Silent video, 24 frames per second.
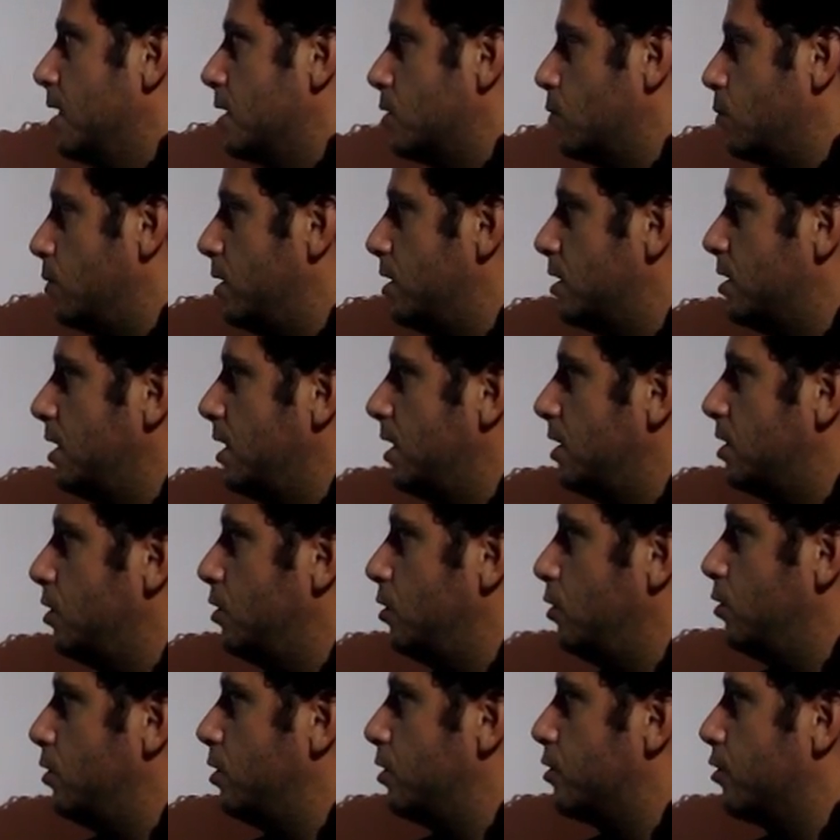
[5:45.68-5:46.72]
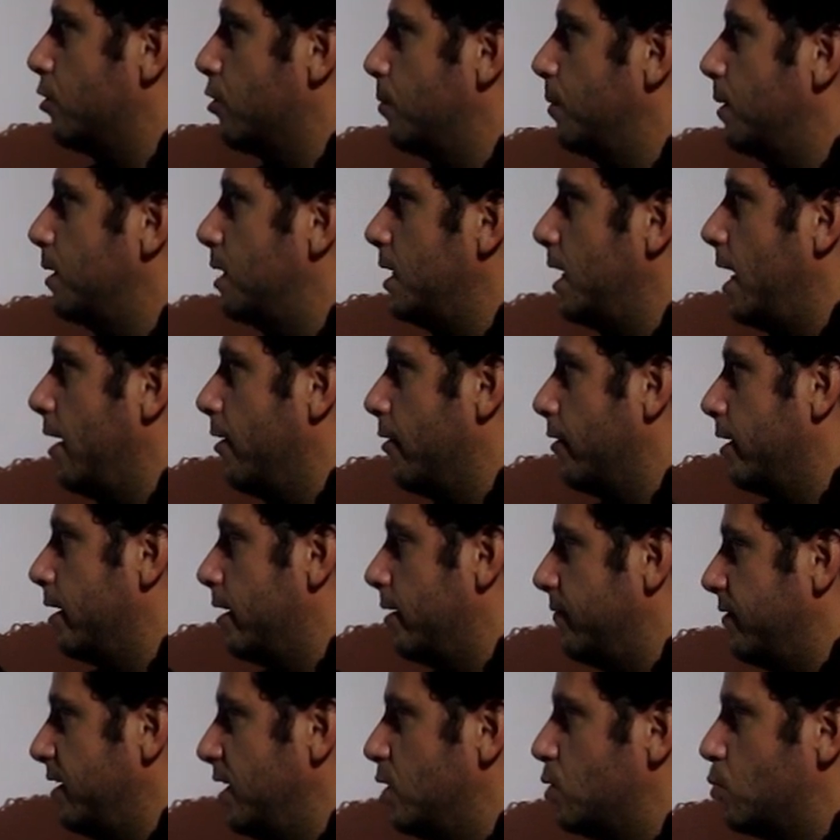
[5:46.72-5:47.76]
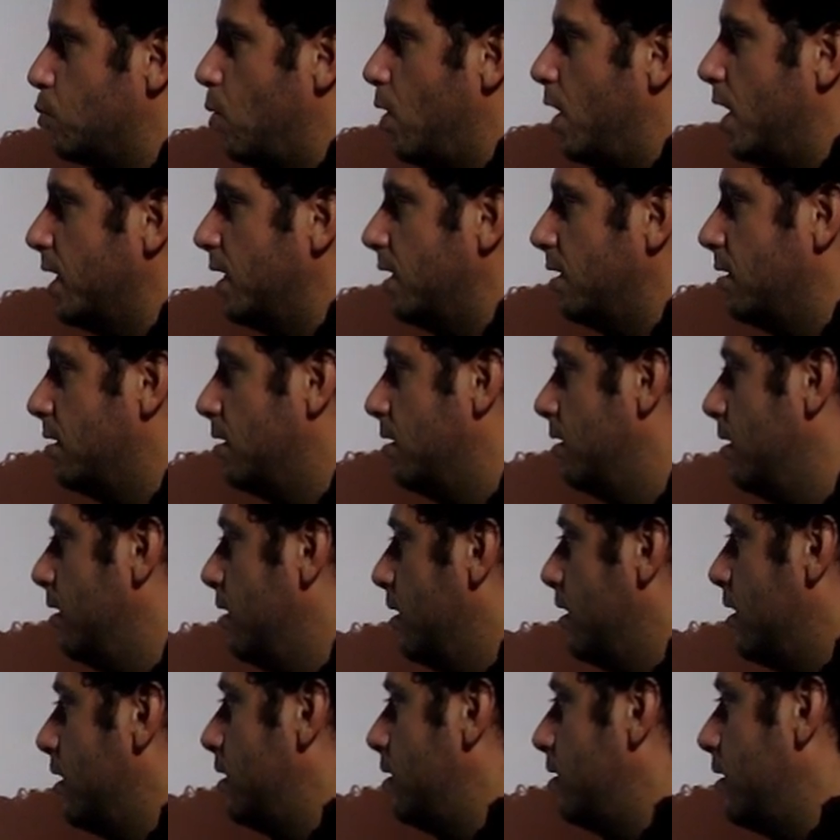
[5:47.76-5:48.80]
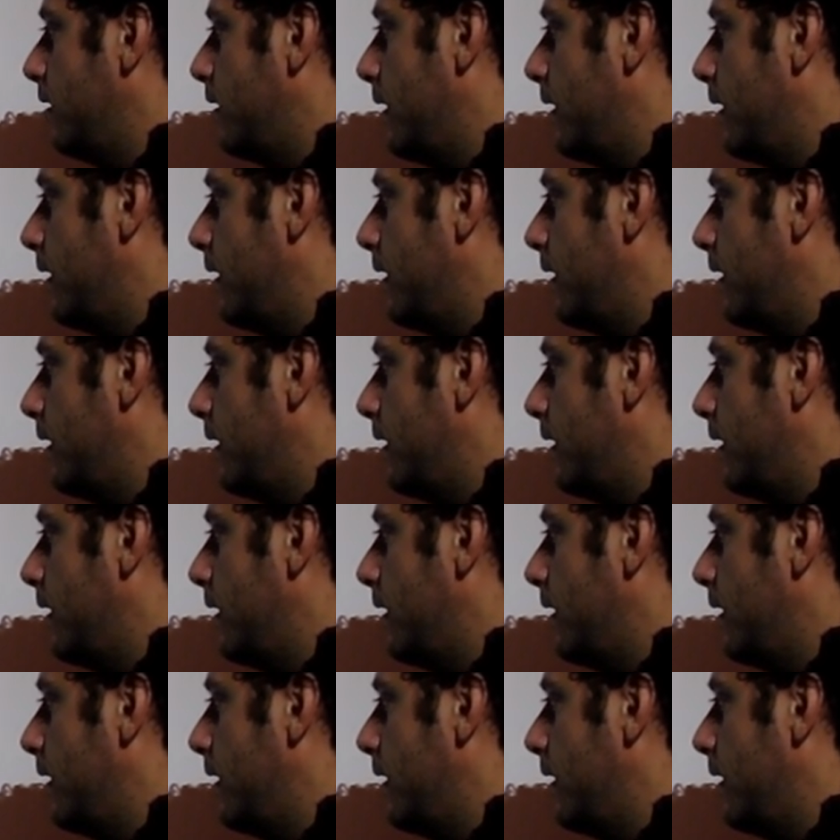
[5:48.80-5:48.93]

So we just need to determine the area of each one and